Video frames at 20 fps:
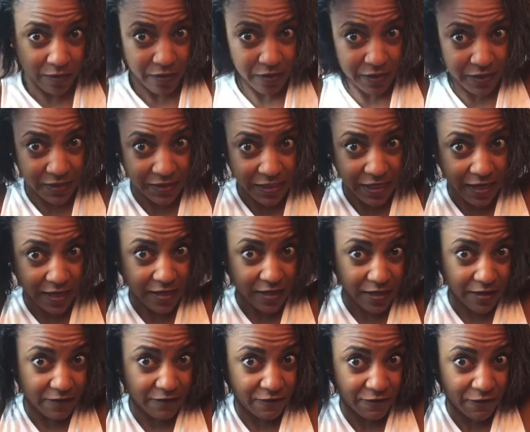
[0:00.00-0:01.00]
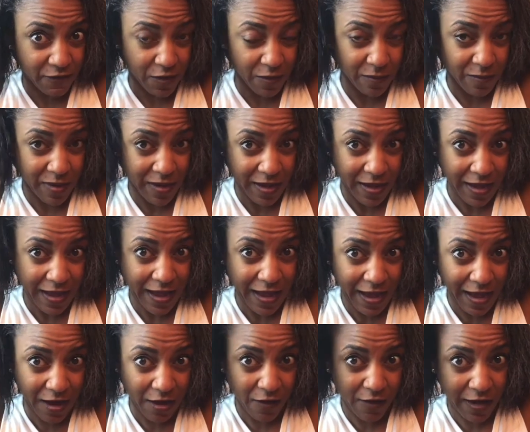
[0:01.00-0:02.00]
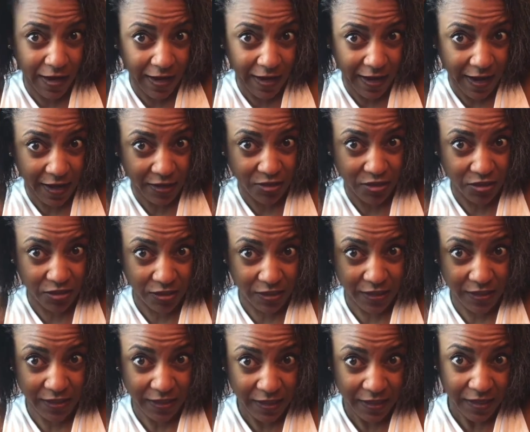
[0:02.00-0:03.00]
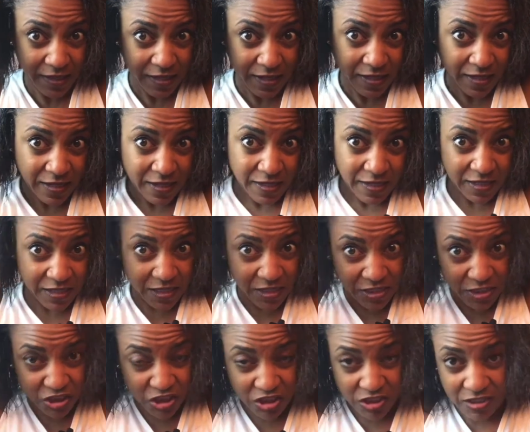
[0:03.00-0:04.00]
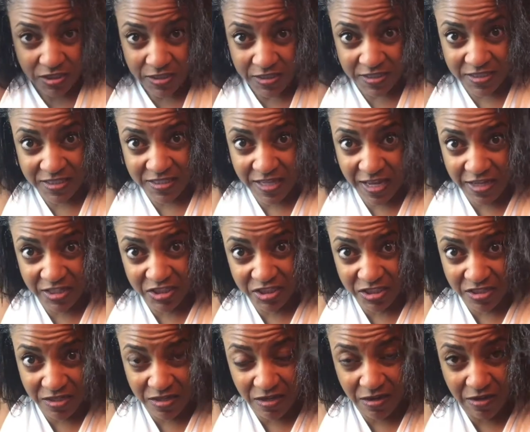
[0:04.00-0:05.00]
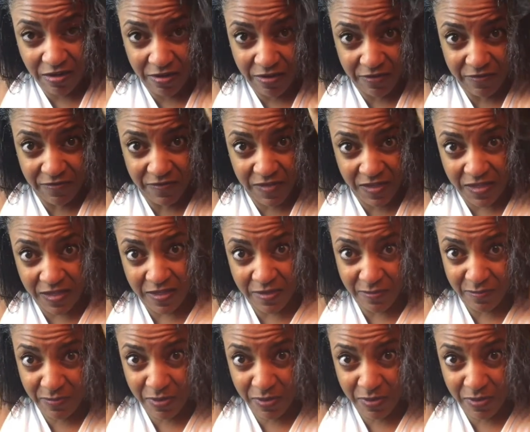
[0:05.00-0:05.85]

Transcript: gonna take it from how I actually, each section of the